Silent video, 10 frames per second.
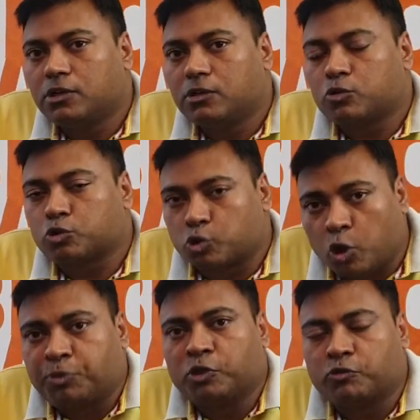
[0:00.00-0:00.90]
to
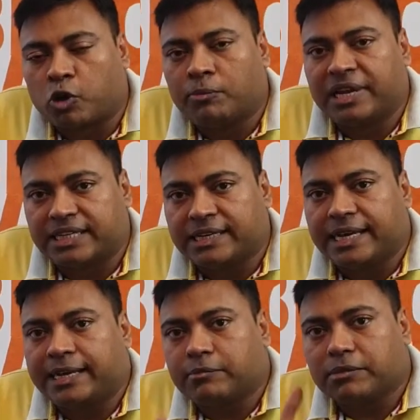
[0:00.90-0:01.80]
stop you from making
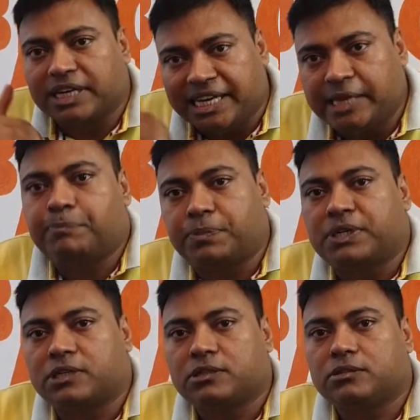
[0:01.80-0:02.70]
a leap
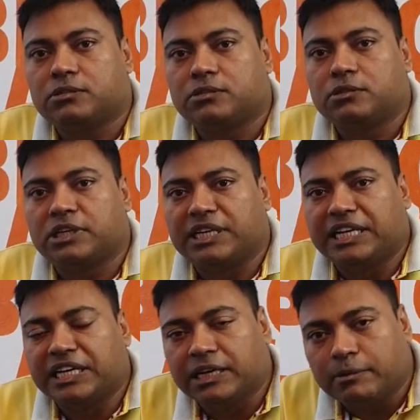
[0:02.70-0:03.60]

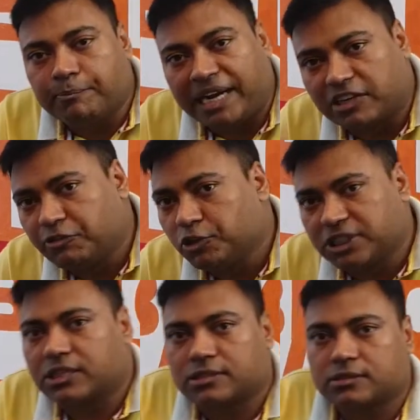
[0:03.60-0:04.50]
in better
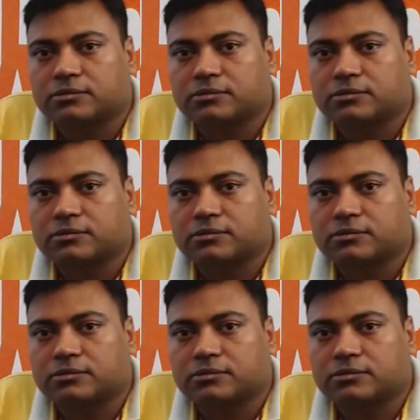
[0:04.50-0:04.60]
future?